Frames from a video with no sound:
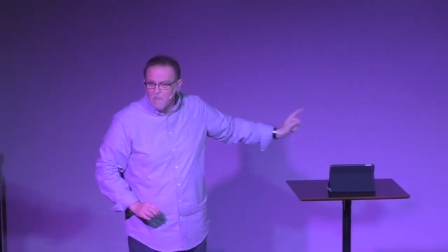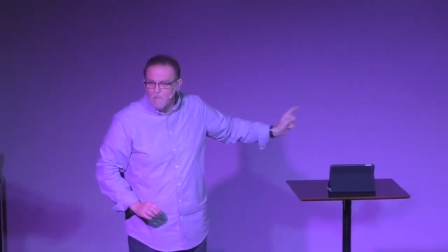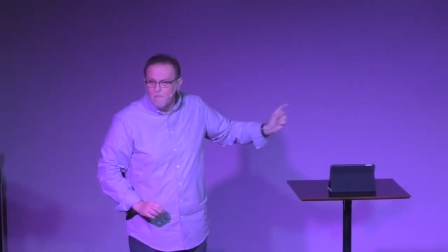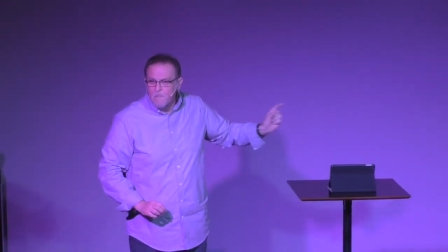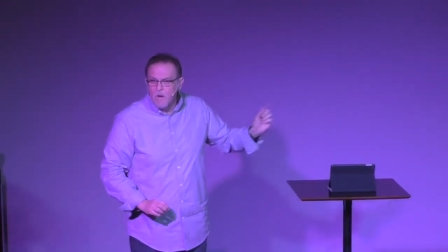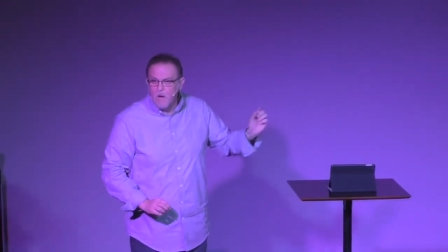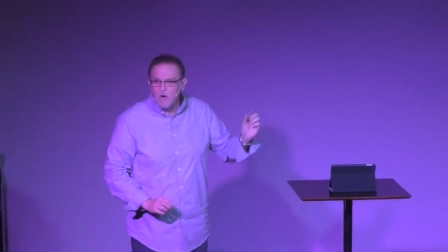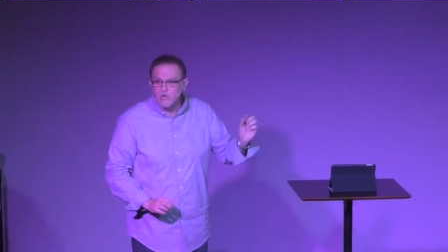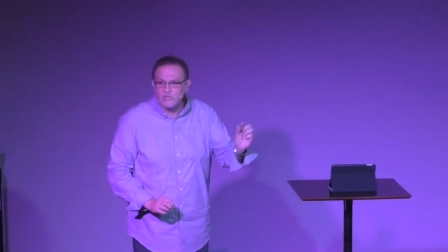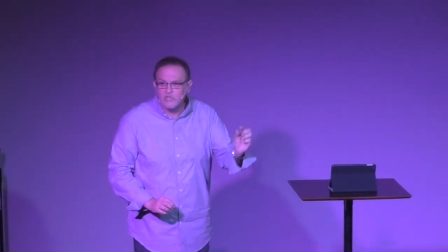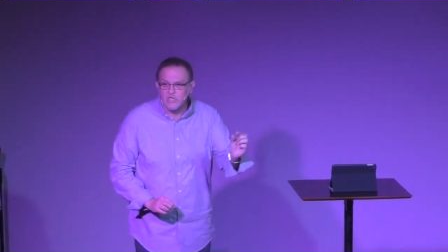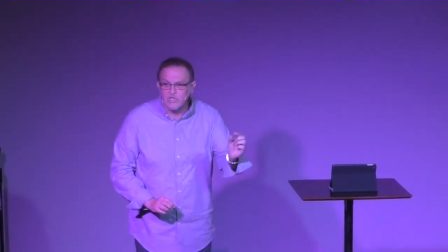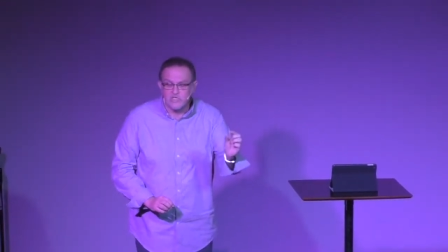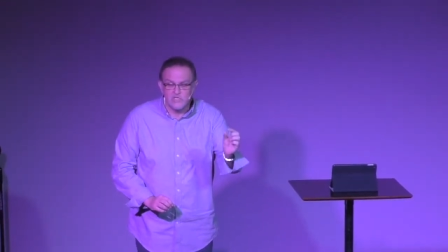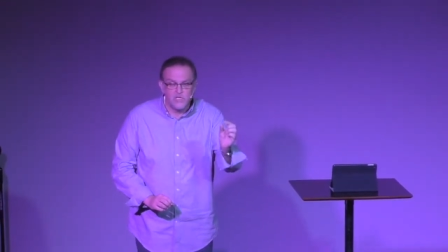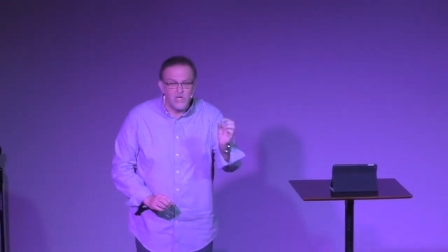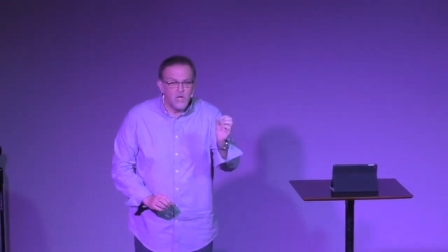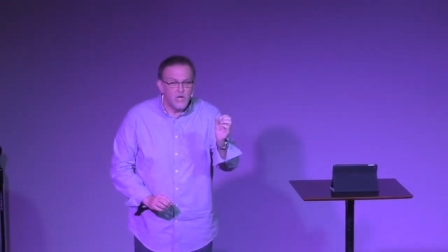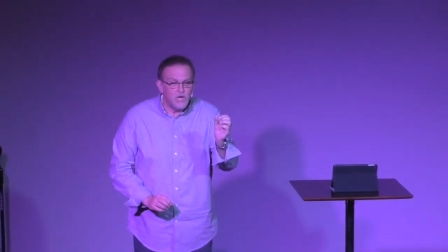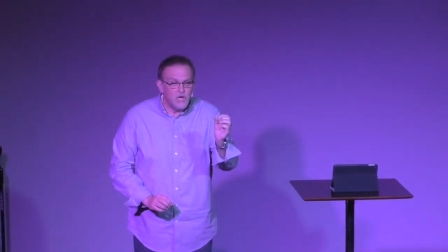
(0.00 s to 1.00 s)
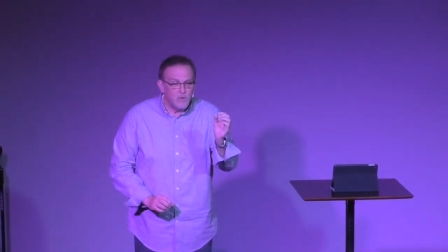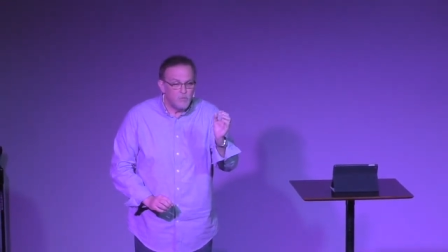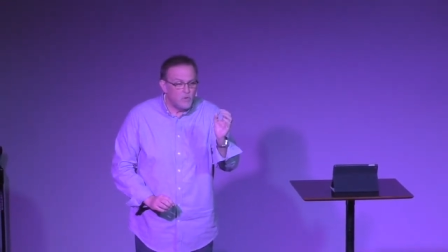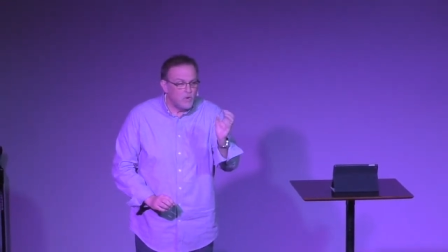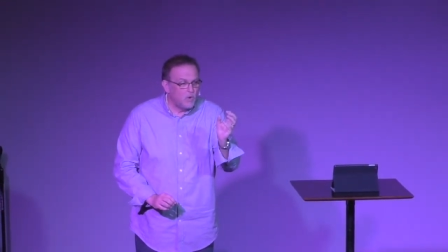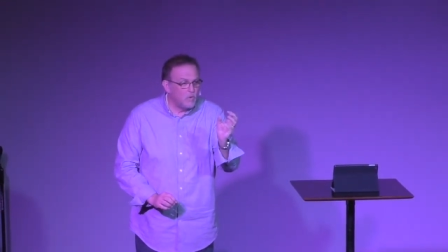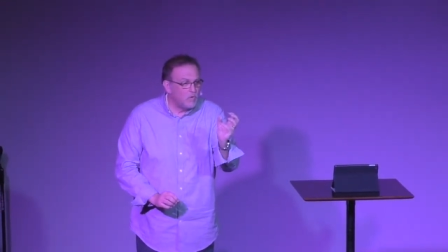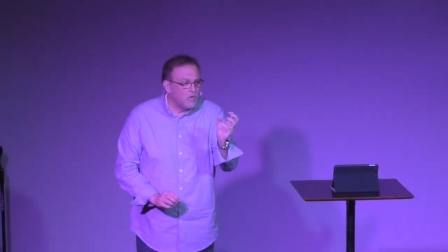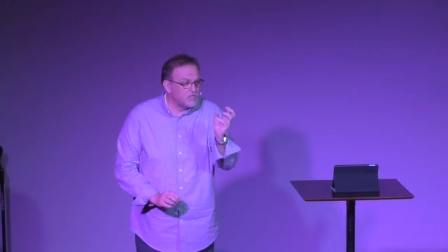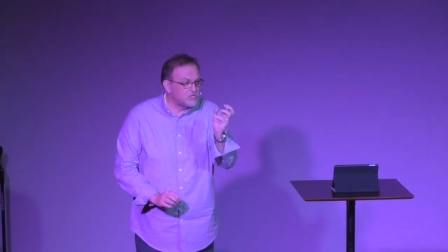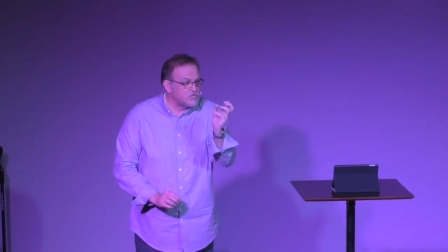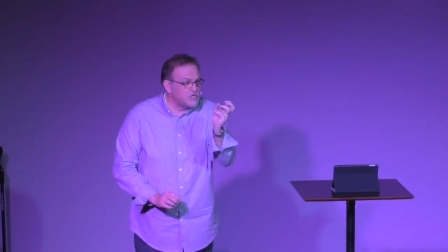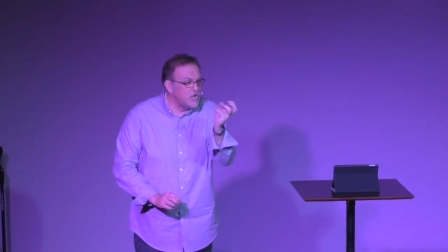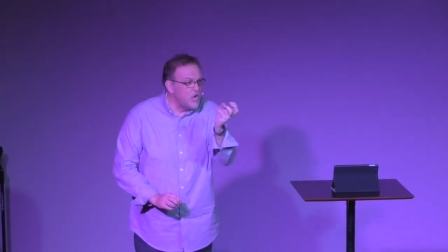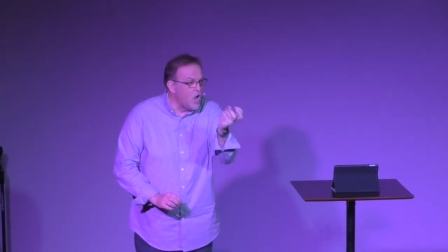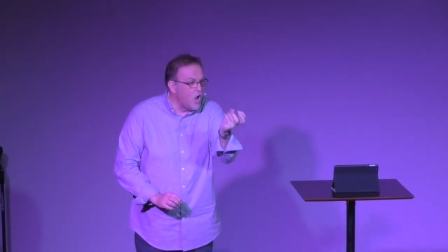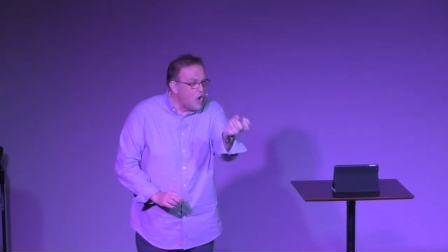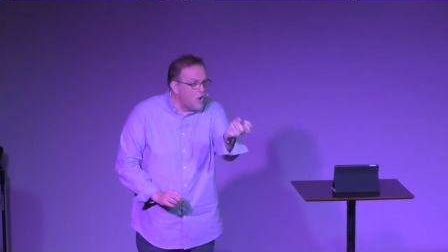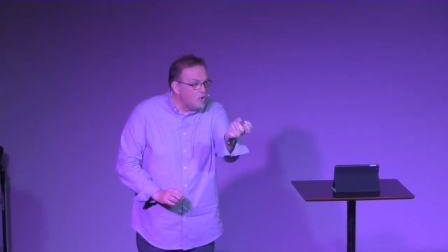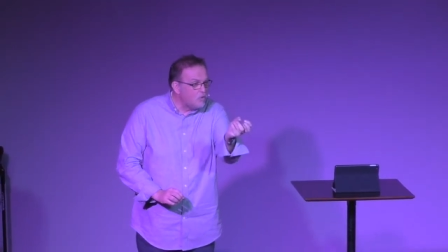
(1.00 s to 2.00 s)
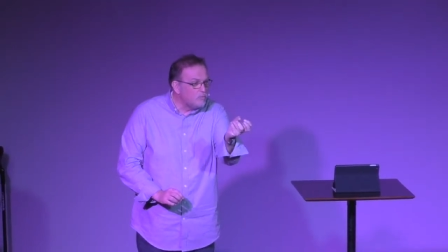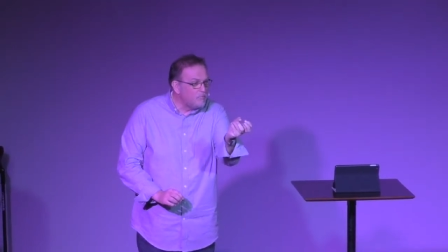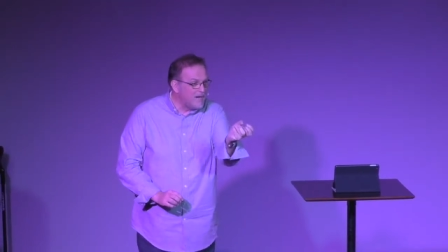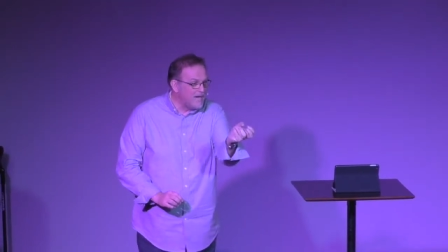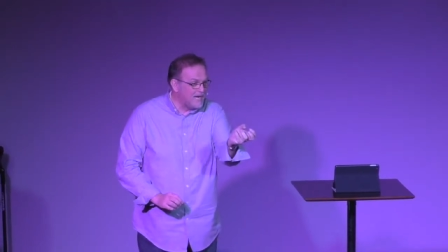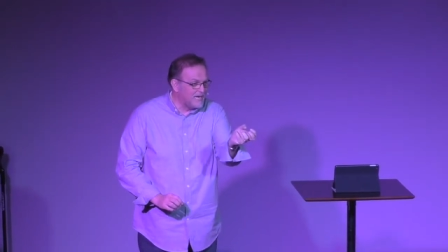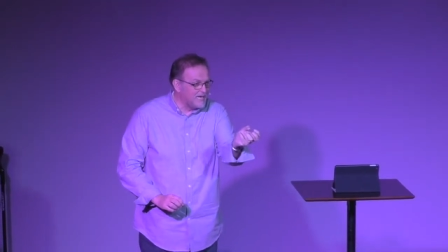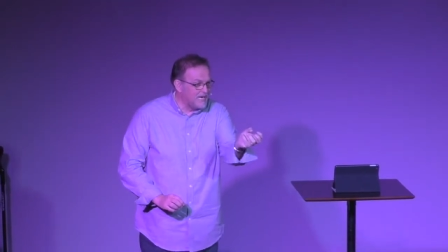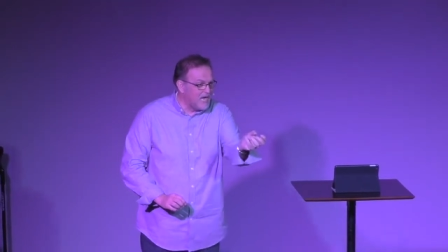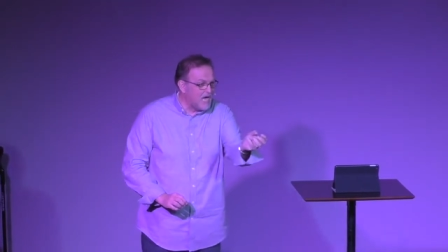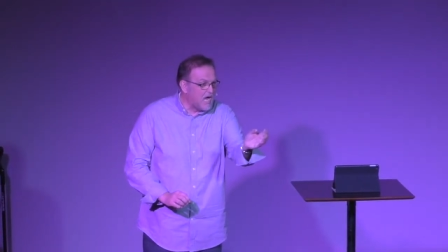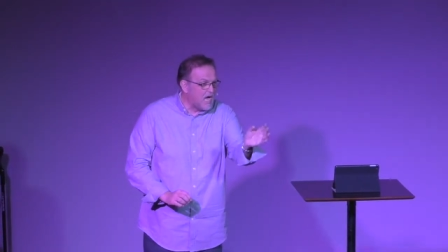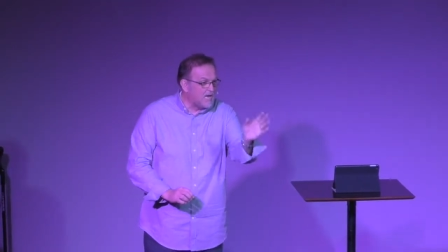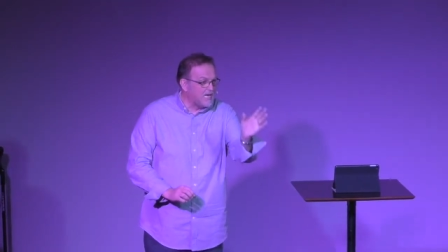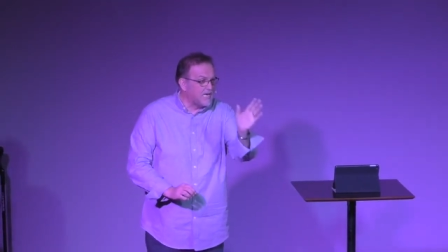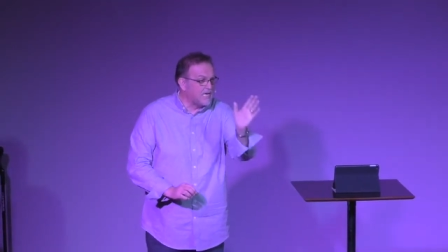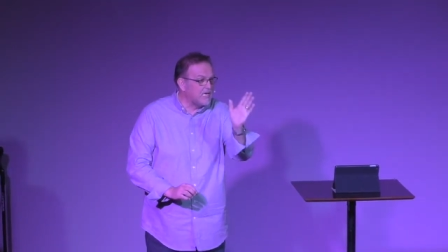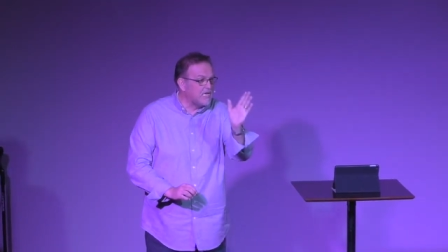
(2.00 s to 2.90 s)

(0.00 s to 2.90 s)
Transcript: Moses w- was known by God,